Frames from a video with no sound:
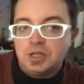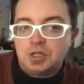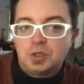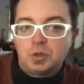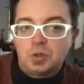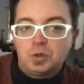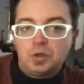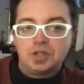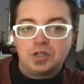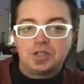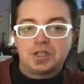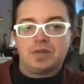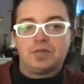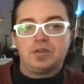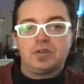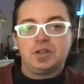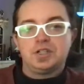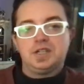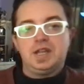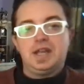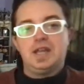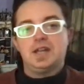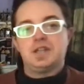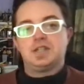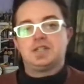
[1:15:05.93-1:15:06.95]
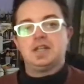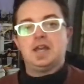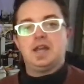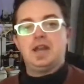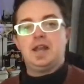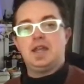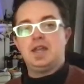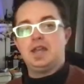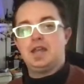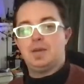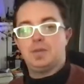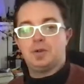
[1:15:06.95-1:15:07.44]
tours every day at 10
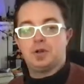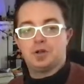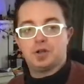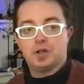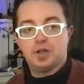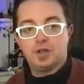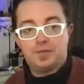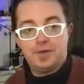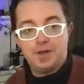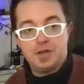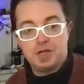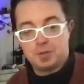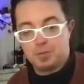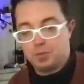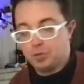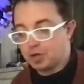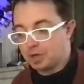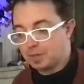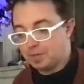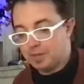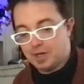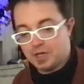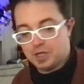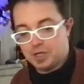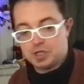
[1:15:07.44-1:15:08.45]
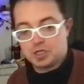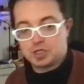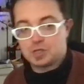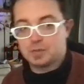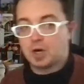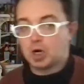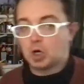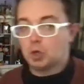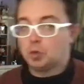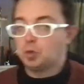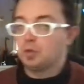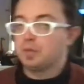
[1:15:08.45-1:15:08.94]
a.m. here on the Facebook page.
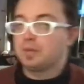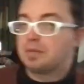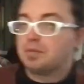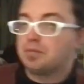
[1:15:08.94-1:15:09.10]
Tomorrow will be